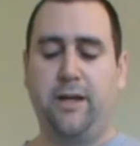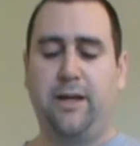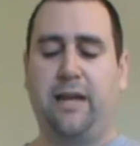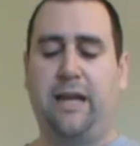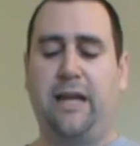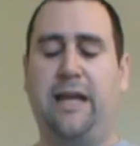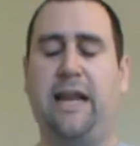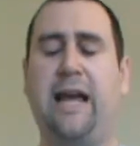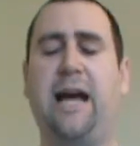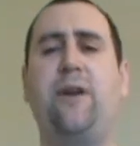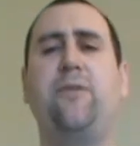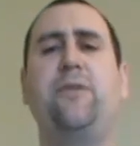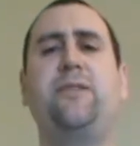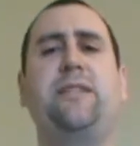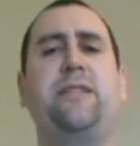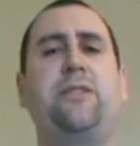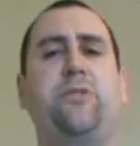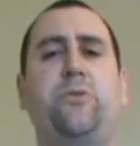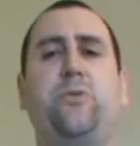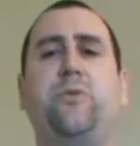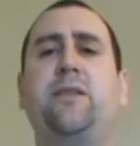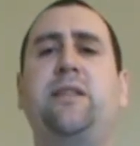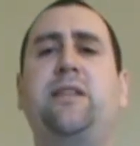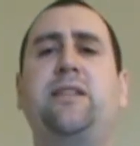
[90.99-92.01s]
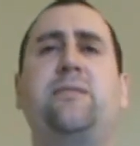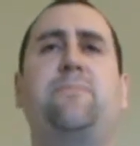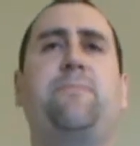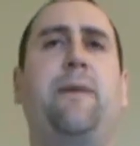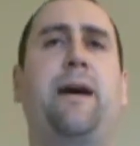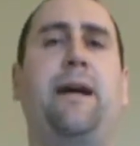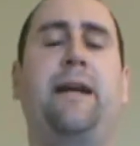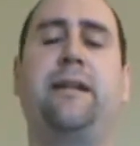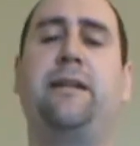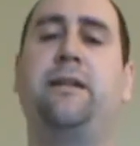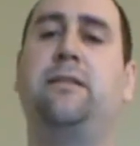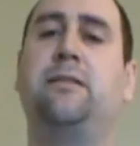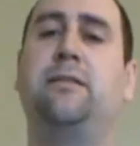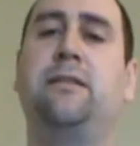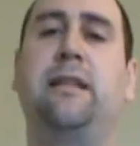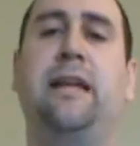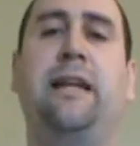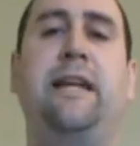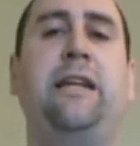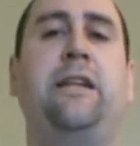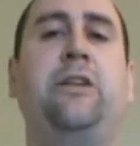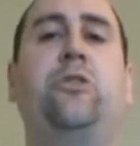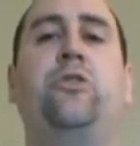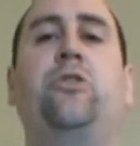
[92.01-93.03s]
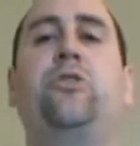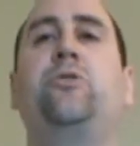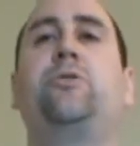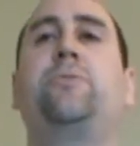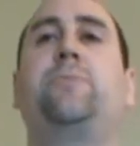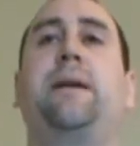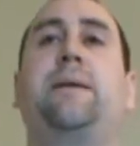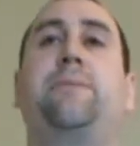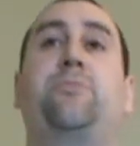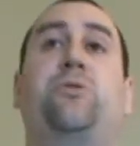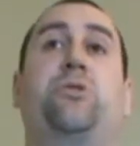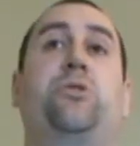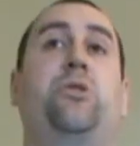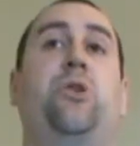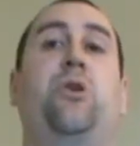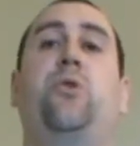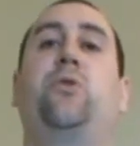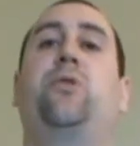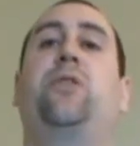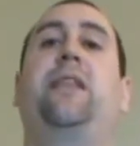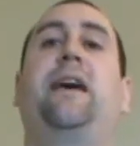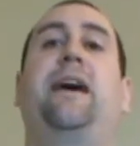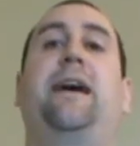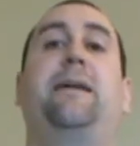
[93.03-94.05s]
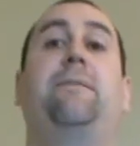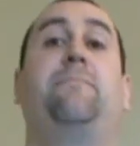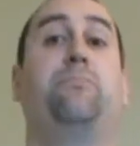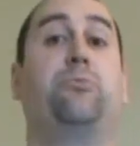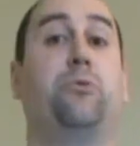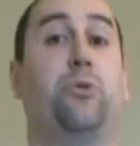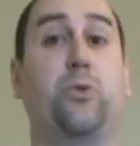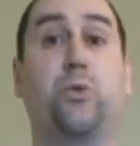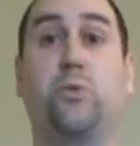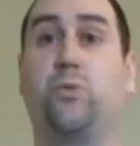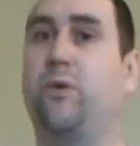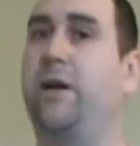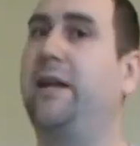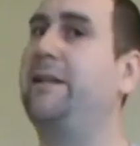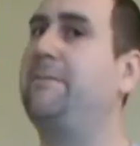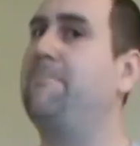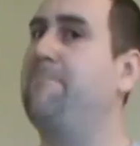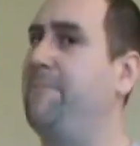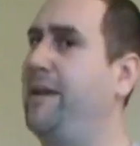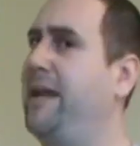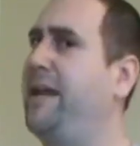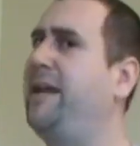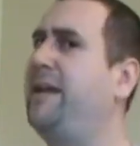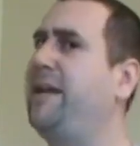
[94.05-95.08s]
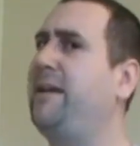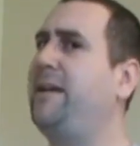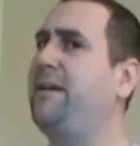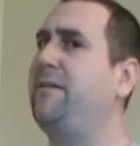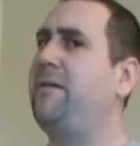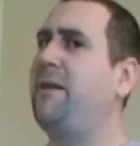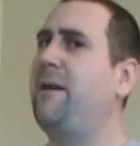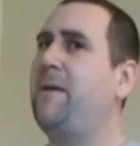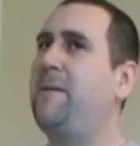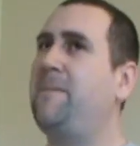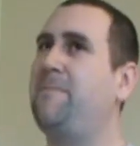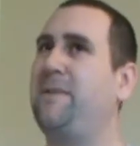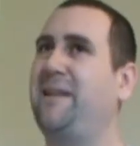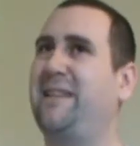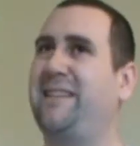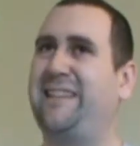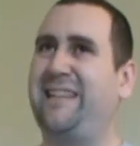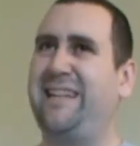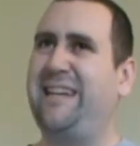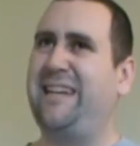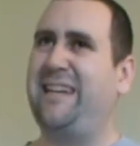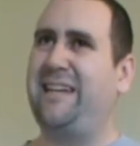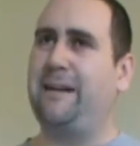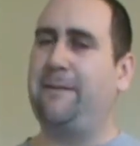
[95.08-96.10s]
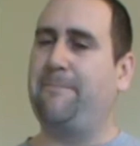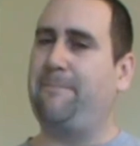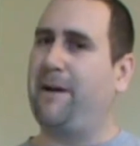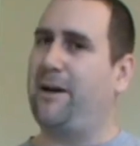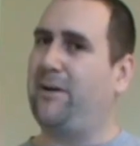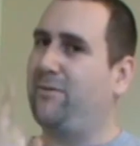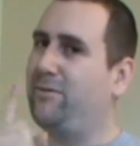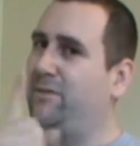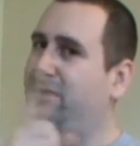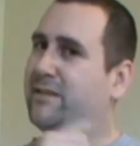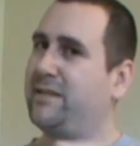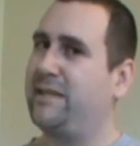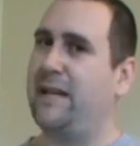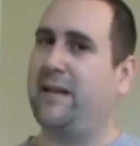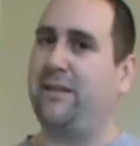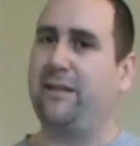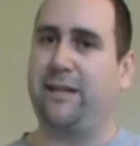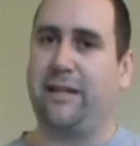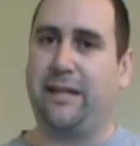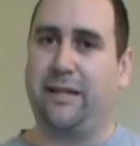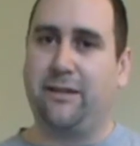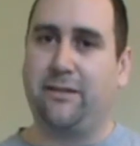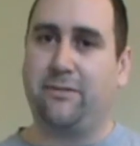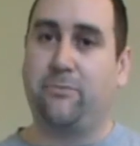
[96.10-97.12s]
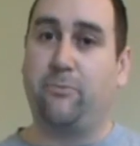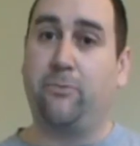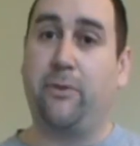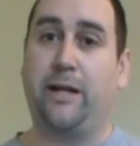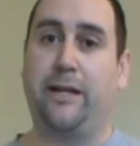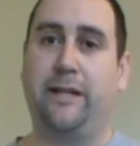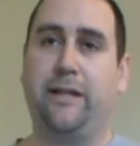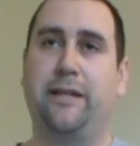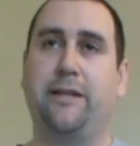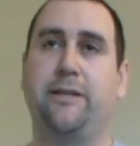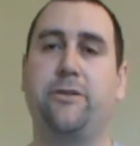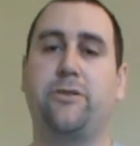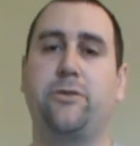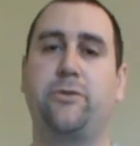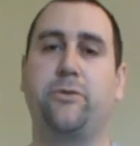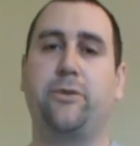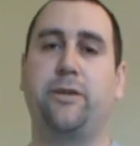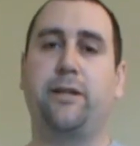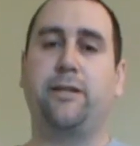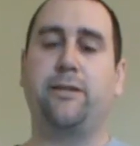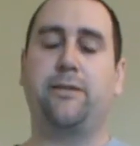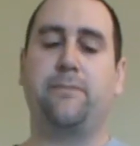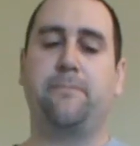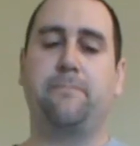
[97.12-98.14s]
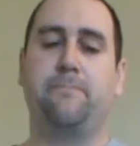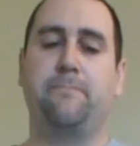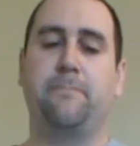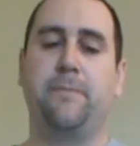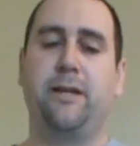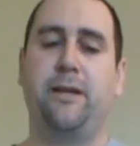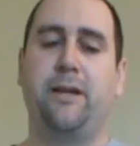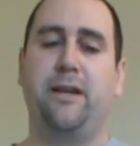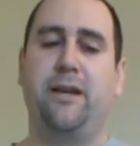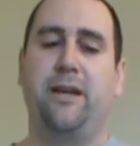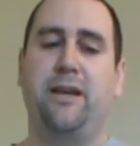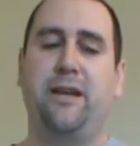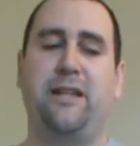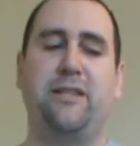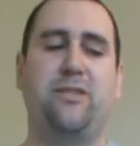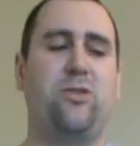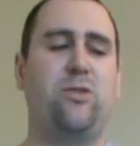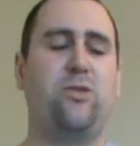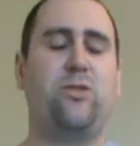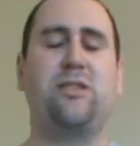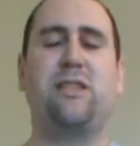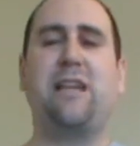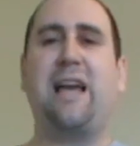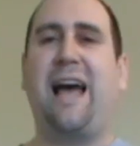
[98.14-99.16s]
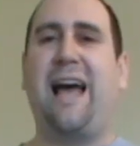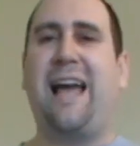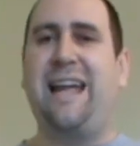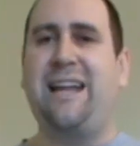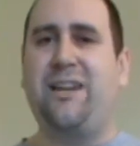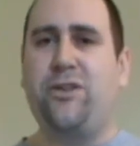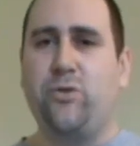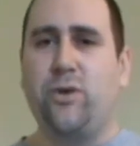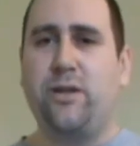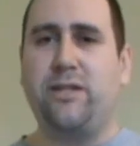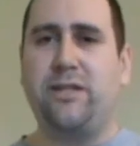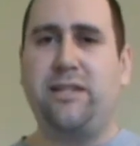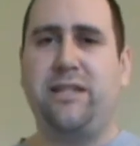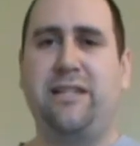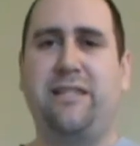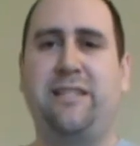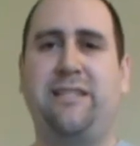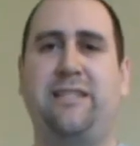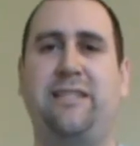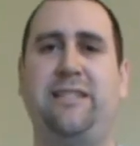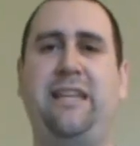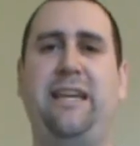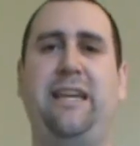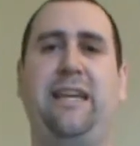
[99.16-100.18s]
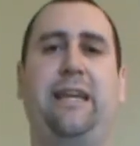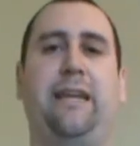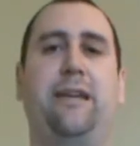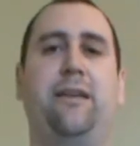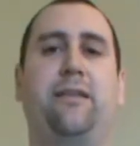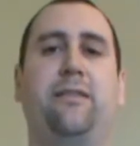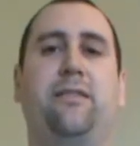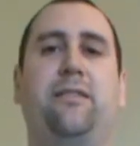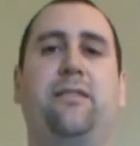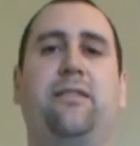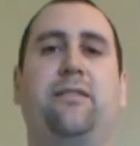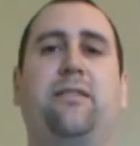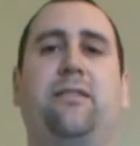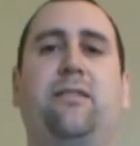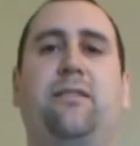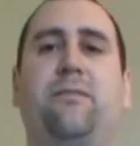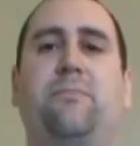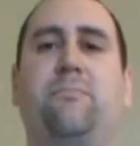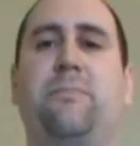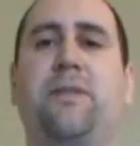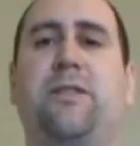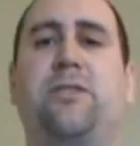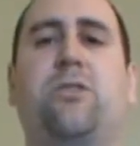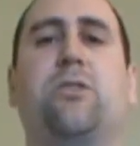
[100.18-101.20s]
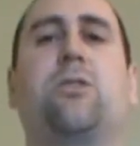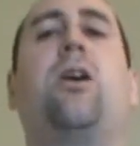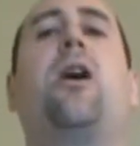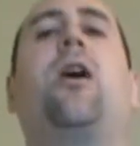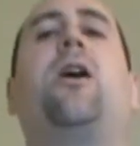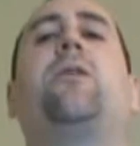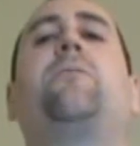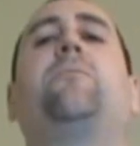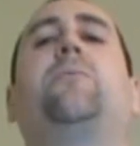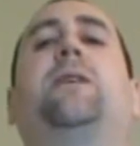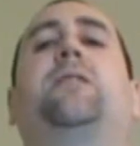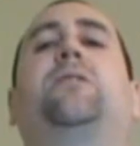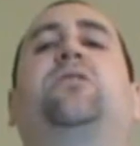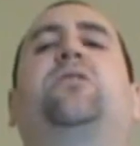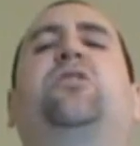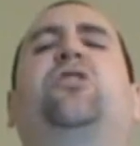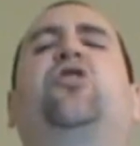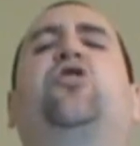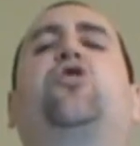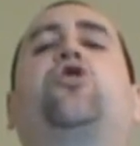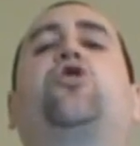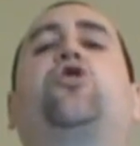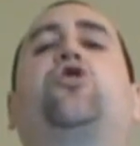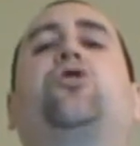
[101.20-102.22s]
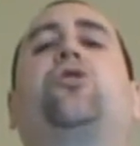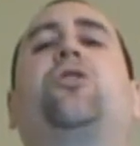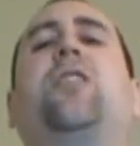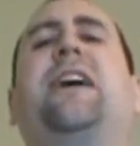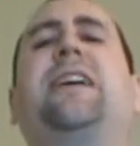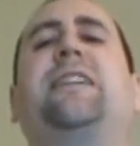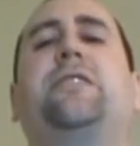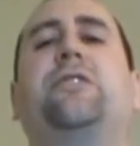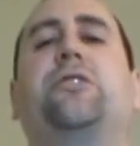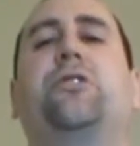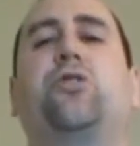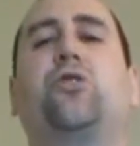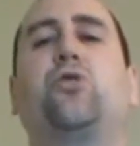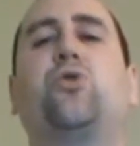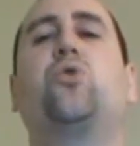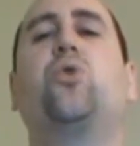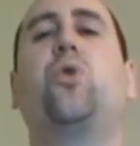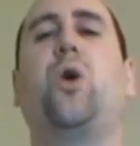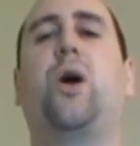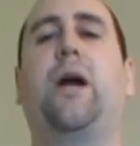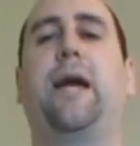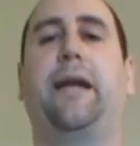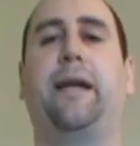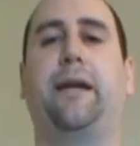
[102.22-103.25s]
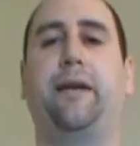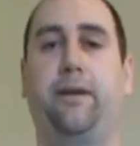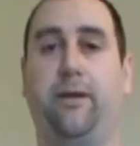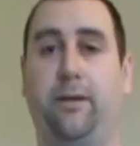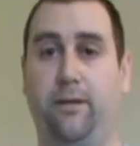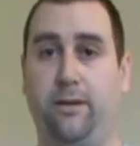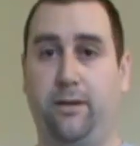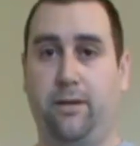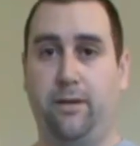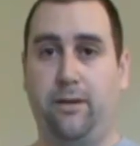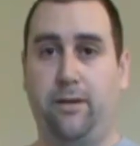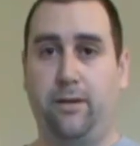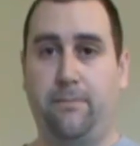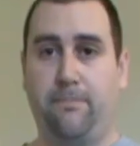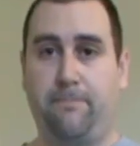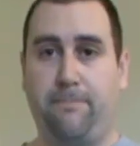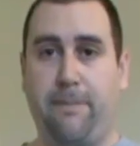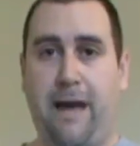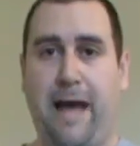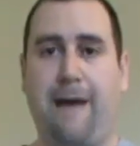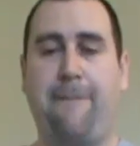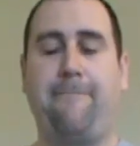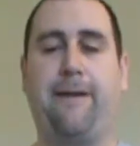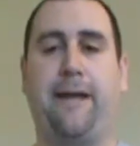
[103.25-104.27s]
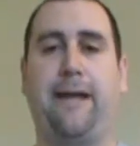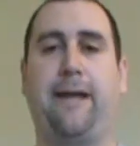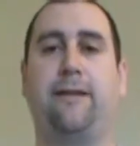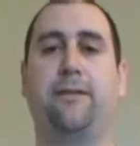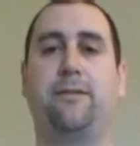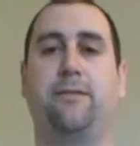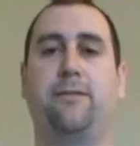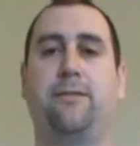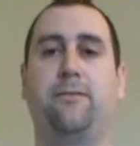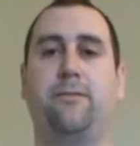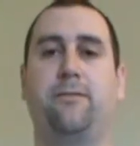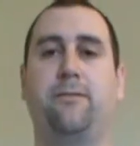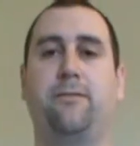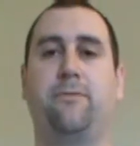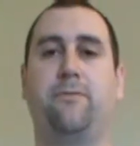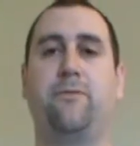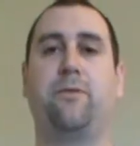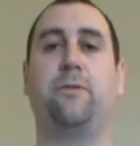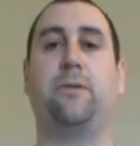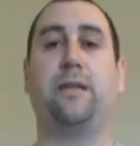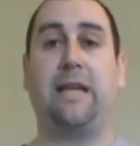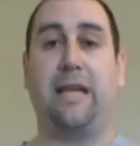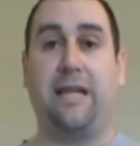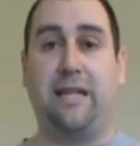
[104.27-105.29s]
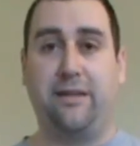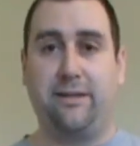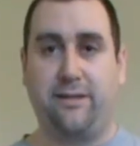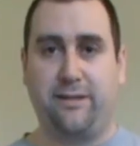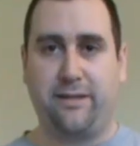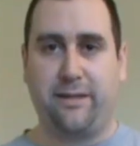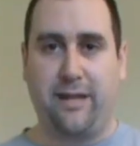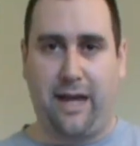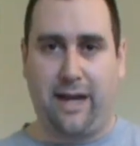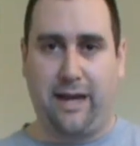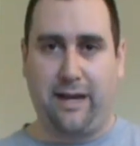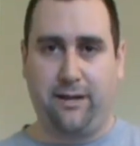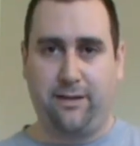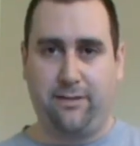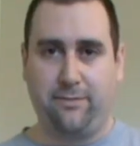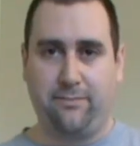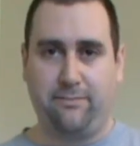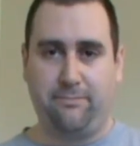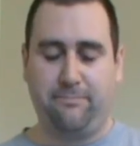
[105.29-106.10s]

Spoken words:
And how is he doing this? By letting newspapers know that Bruce Wayne may be thinking about selling Wayne Industries. And so it's interesting to see Mr. Caldwell try and destroy Batman from the inside.